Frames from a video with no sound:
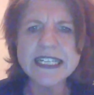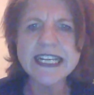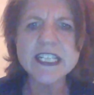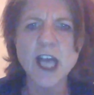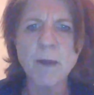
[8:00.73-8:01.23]
of
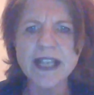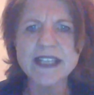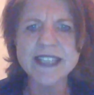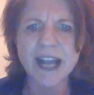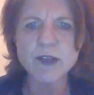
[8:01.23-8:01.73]
ideas that are
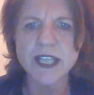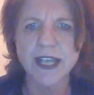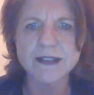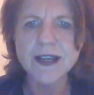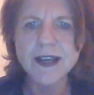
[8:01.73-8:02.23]
being
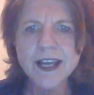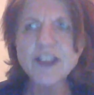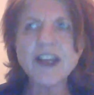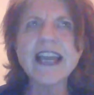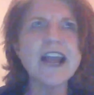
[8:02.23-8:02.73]
touted
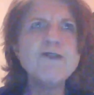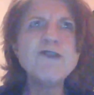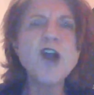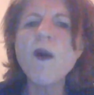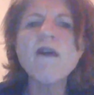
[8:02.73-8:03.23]
that
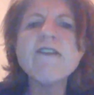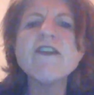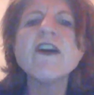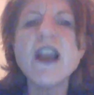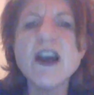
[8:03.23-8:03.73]
get nowhere
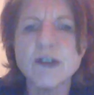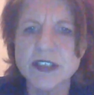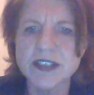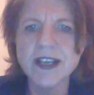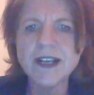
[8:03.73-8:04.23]
even
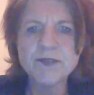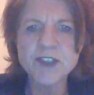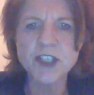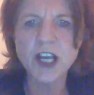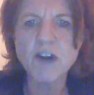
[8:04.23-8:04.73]
close
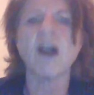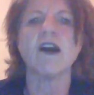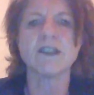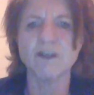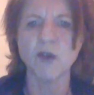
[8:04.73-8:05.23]
to the
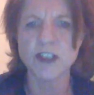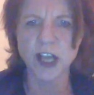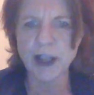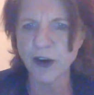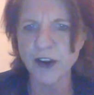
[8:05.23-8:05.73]
crux of
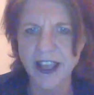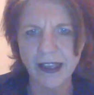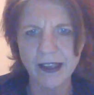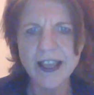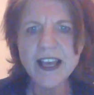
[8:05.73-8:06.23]
what's going
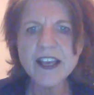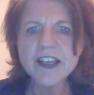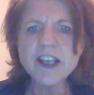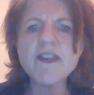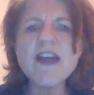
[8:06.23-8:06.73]
on here.
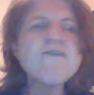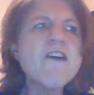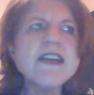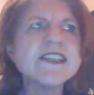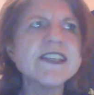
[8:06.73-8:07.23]
You know,
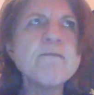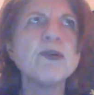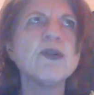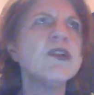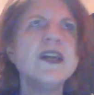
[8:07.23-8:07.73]
they're very
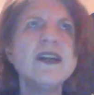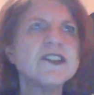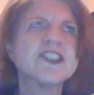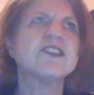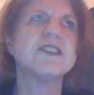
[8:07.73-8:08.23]
simple
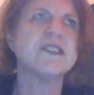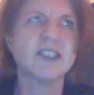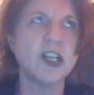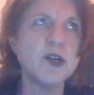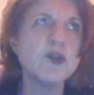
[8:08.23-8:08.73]

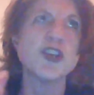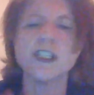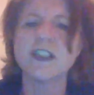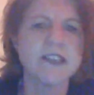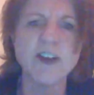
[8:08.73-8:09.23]

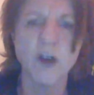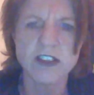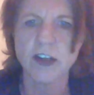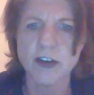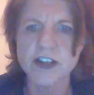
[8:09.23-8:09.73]
solutions, because they're
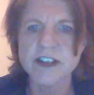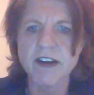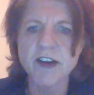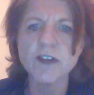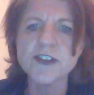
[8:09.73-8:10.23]
not
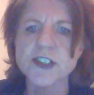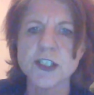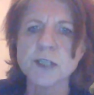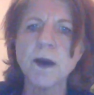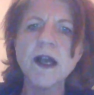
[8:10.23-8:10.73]
solutions, they're a
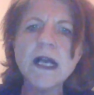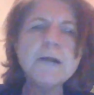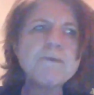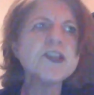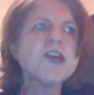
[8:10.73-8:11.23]
nonsense.
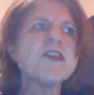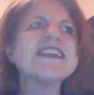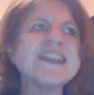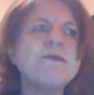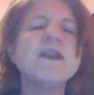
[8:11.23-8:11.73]
But, you know,
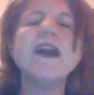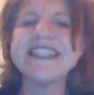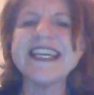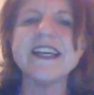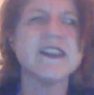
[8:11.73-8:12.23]
they're simple
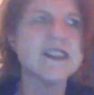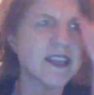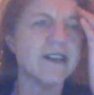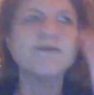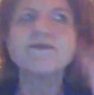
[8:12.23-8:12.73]

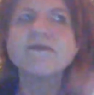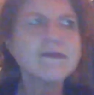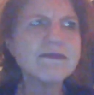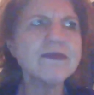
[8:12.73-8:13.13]
ideas that,